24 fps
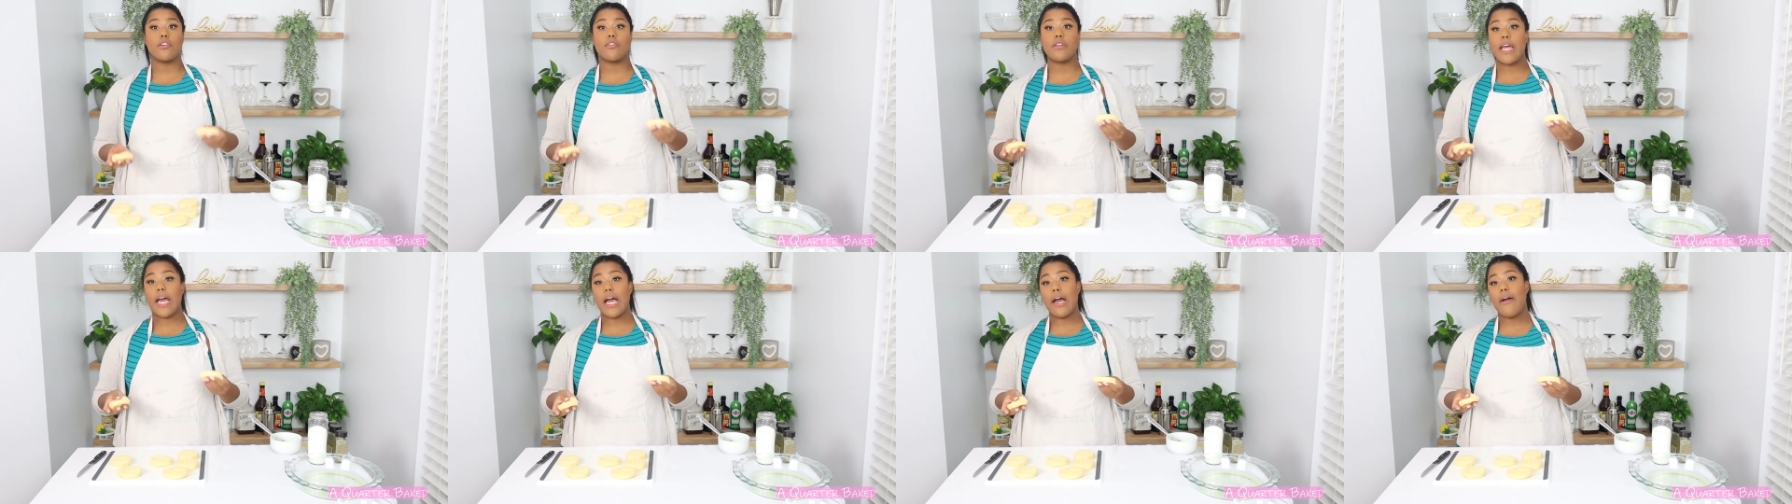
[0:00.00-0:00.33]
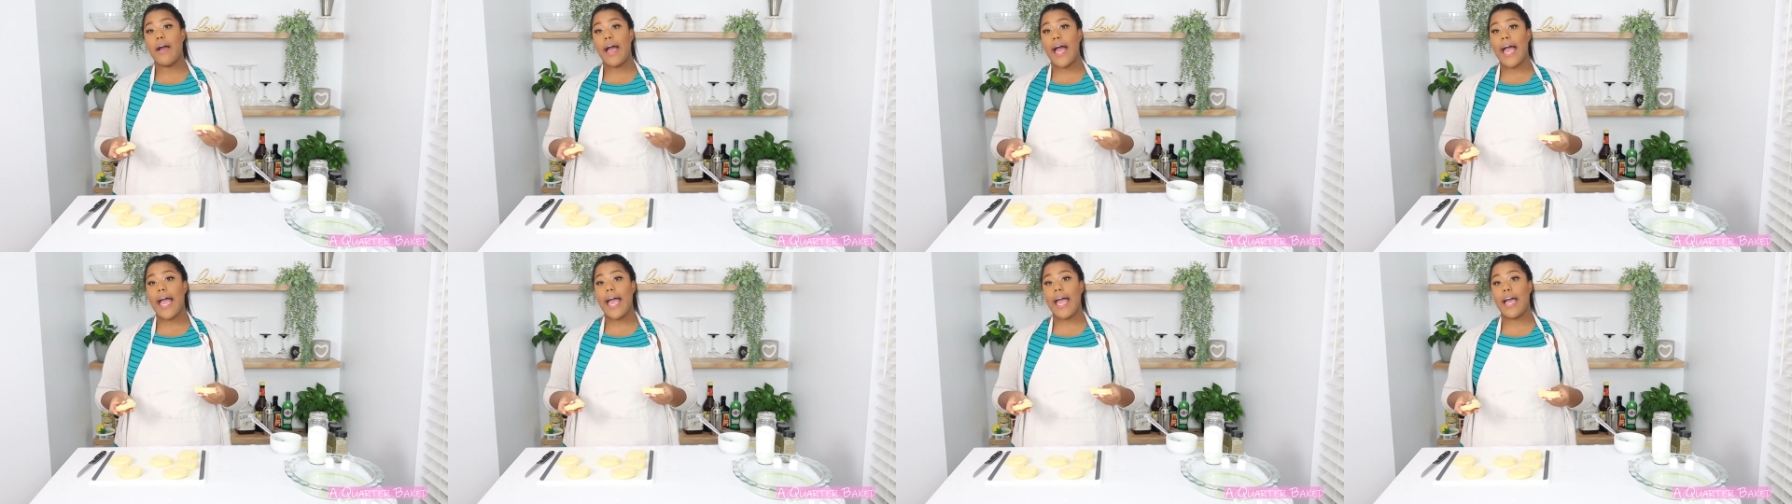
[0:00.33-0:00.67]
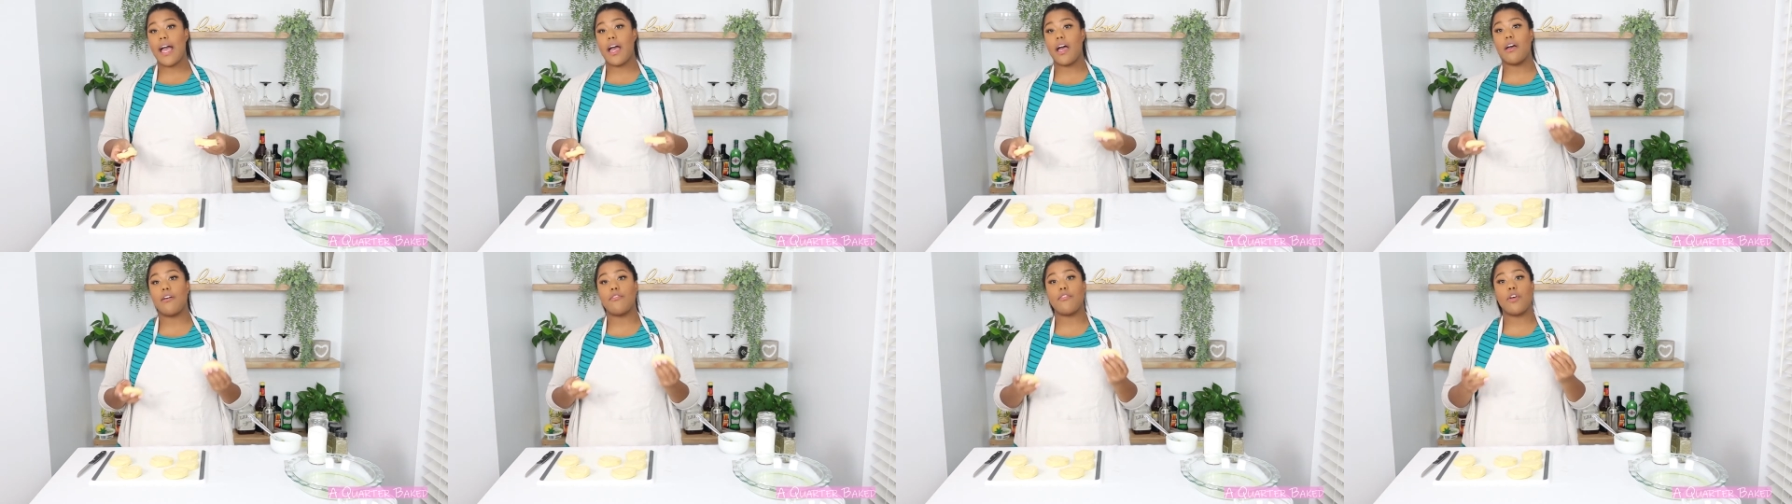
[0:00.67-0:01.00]
So now I
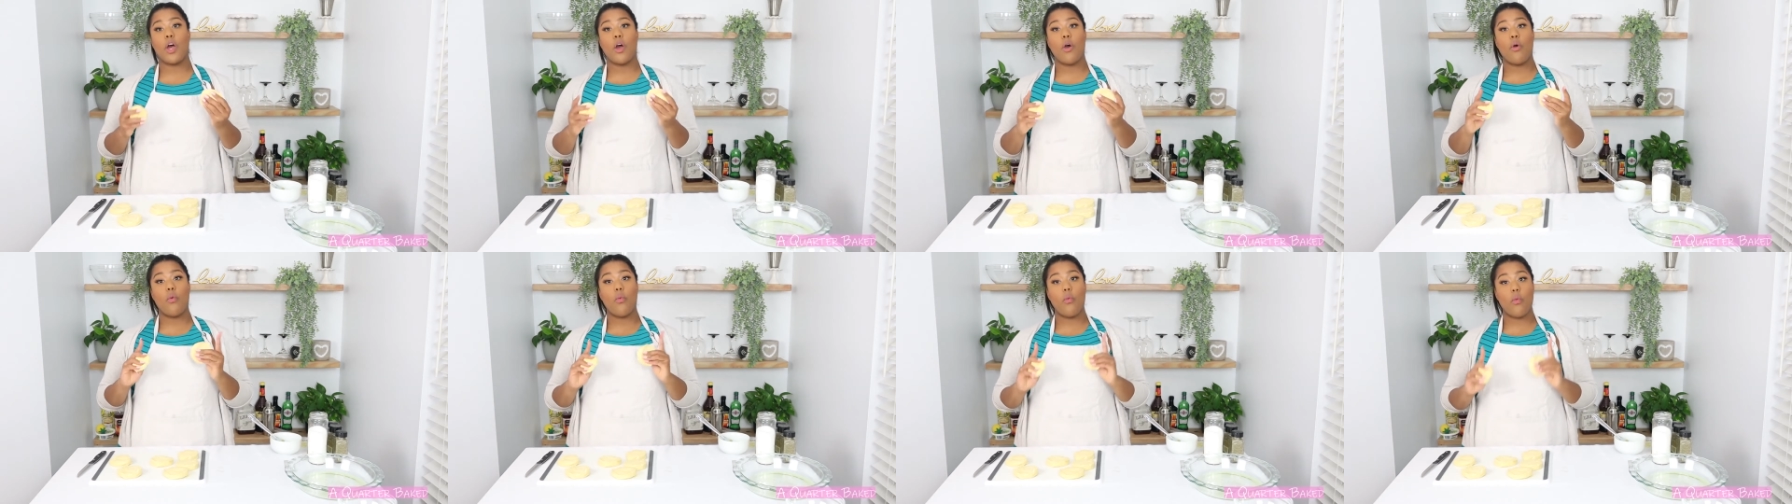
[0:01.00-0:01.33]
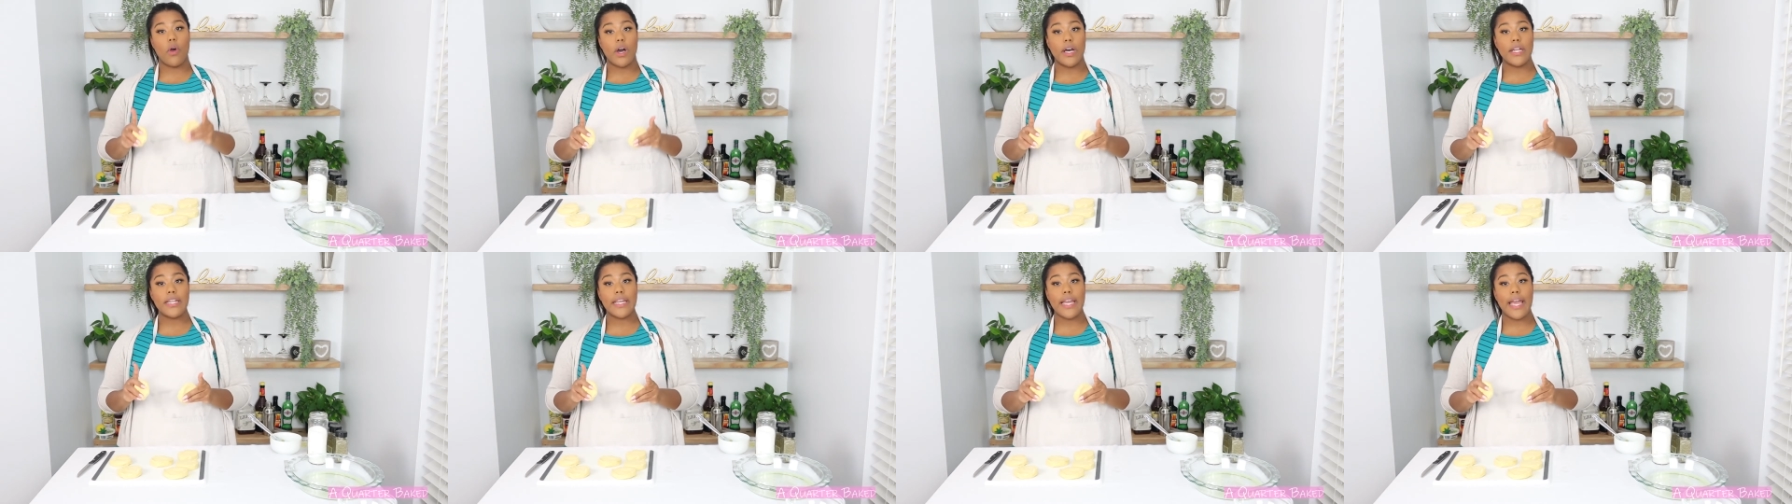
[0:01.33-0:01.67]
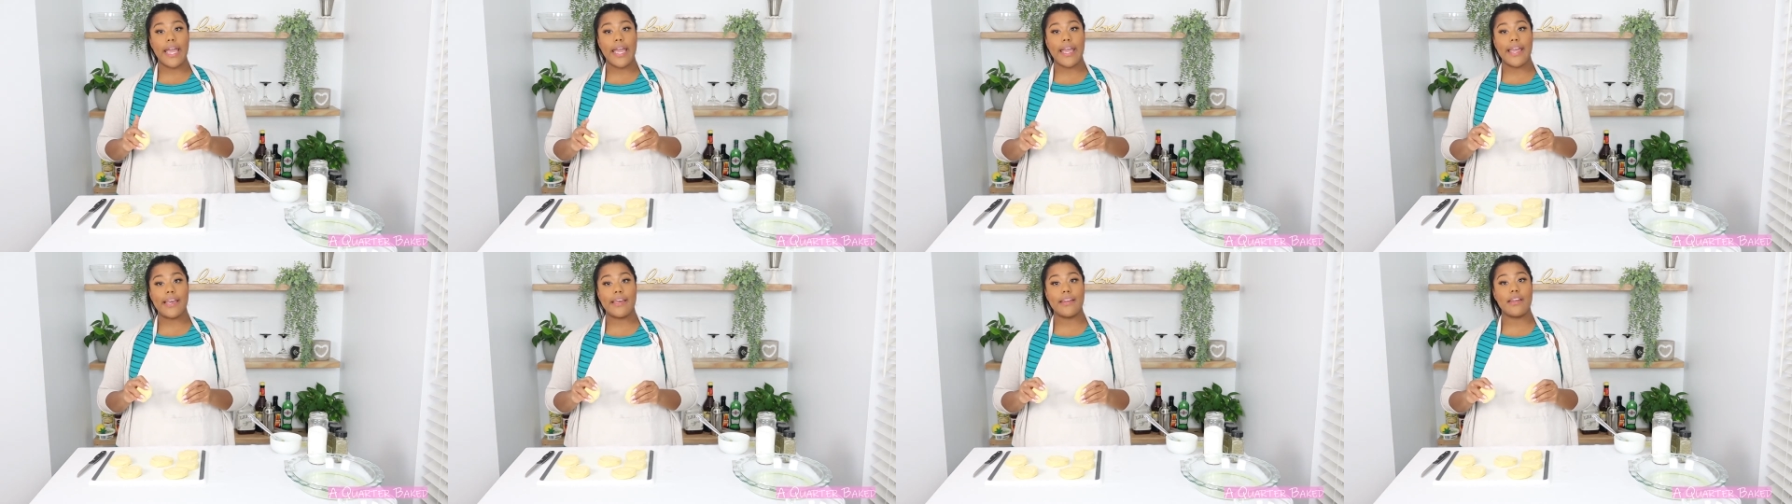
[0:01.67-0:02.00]
have one
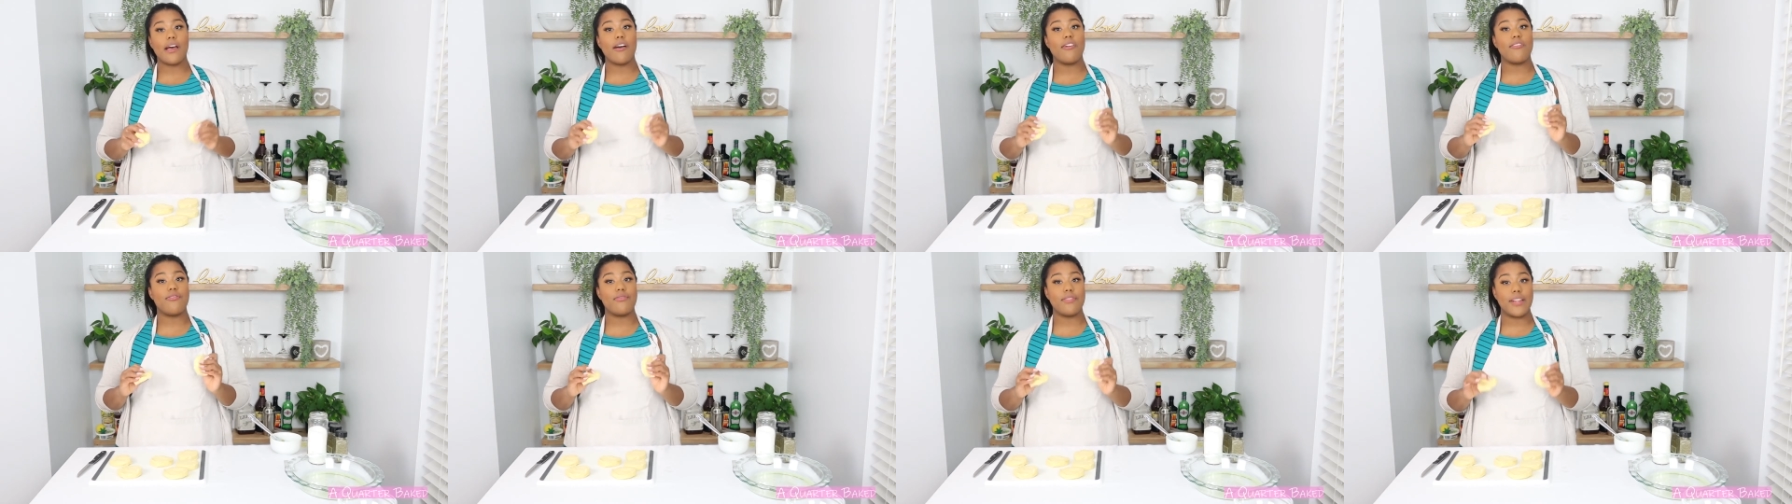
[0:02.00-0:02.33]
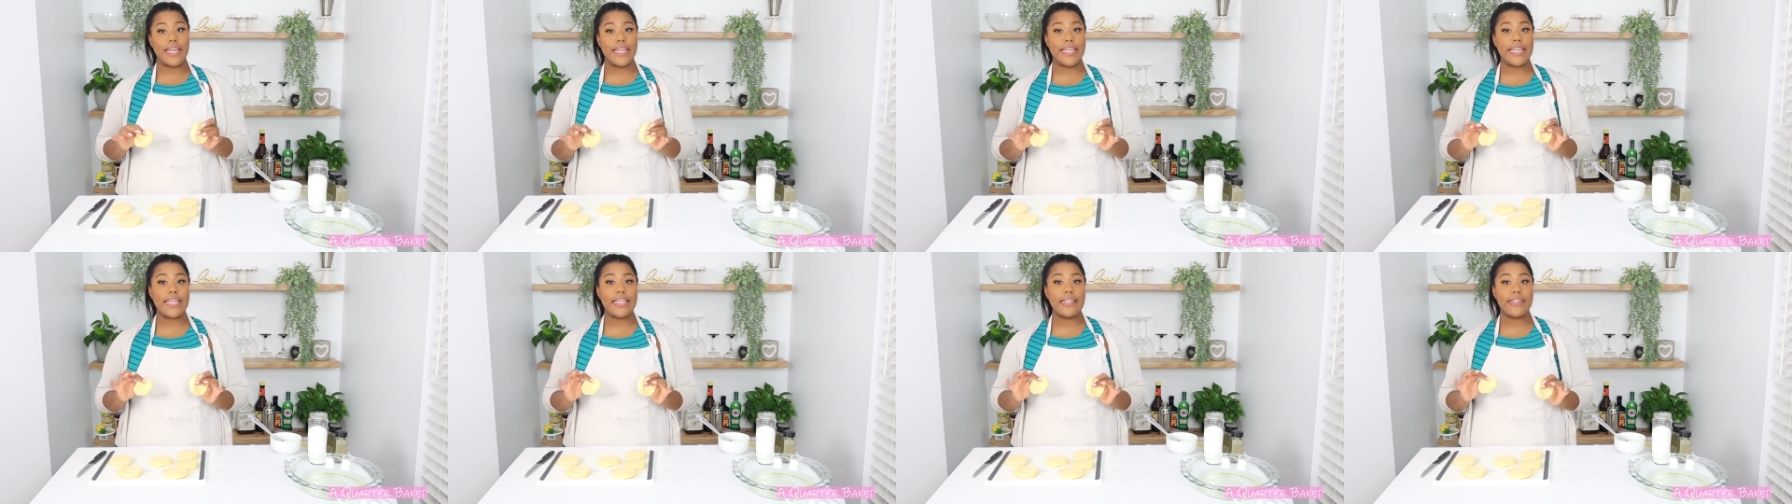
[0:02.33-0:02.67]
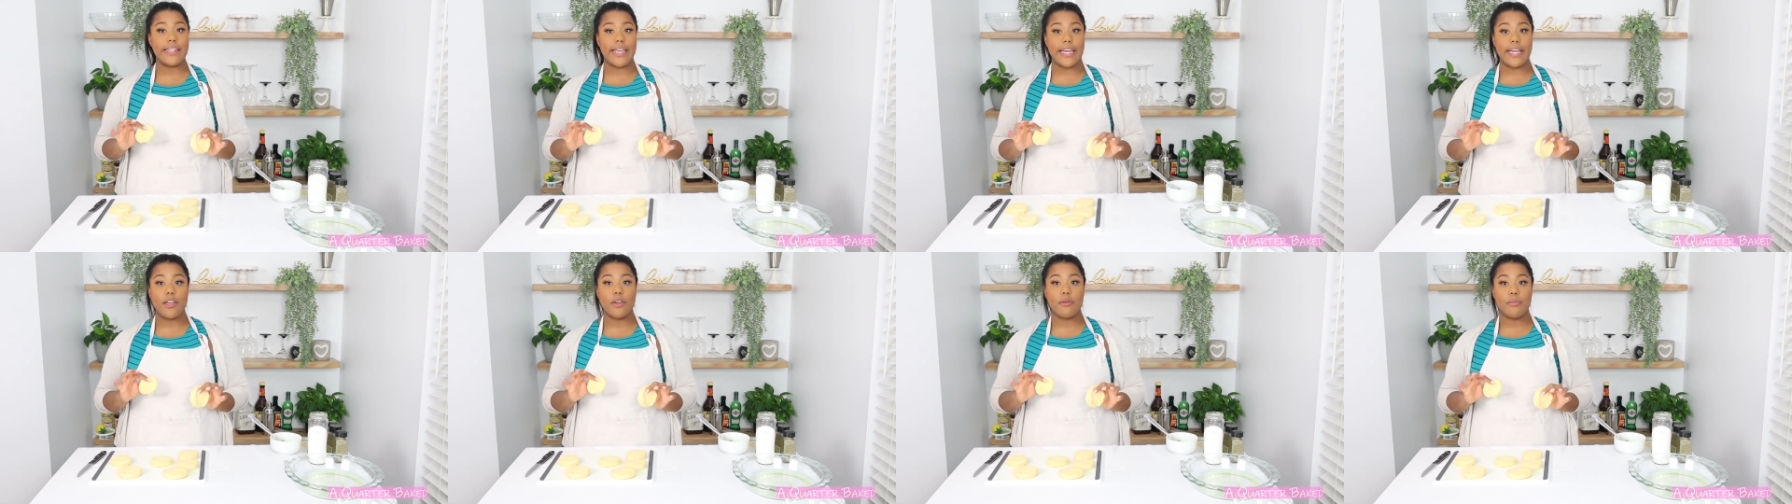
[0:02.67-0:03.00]
can of flaky
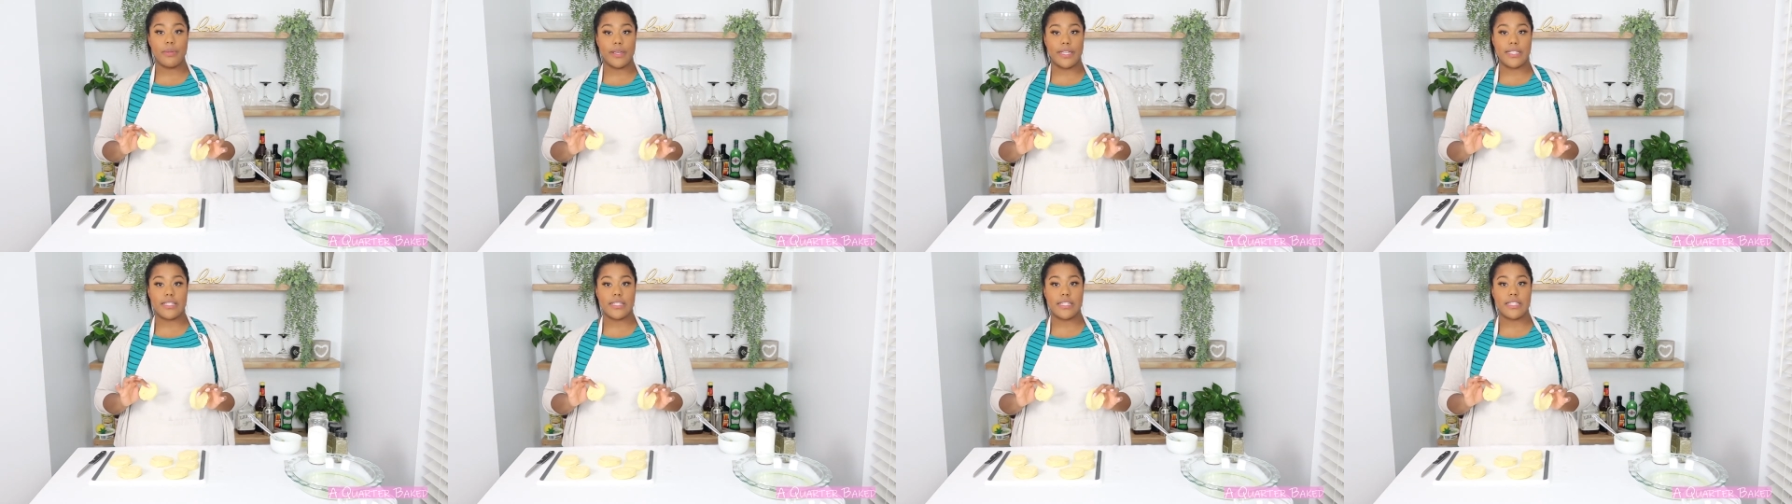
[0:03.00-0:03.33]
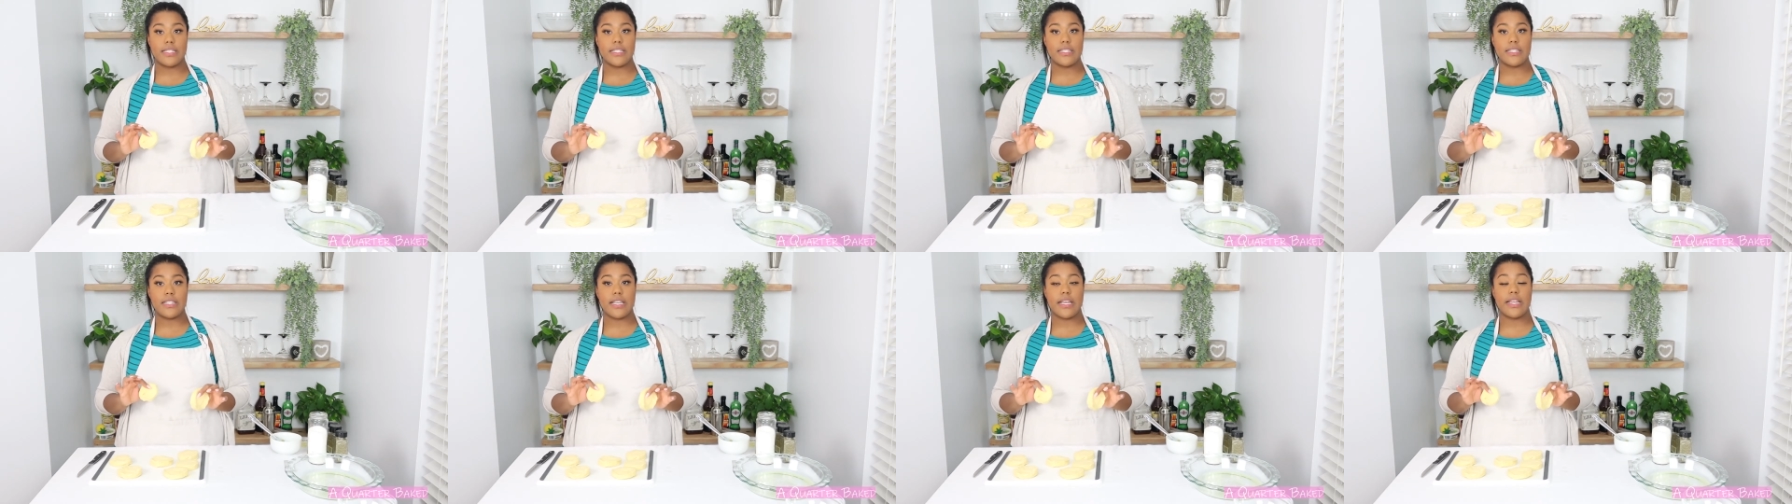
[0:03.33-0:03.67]
layer biscuits,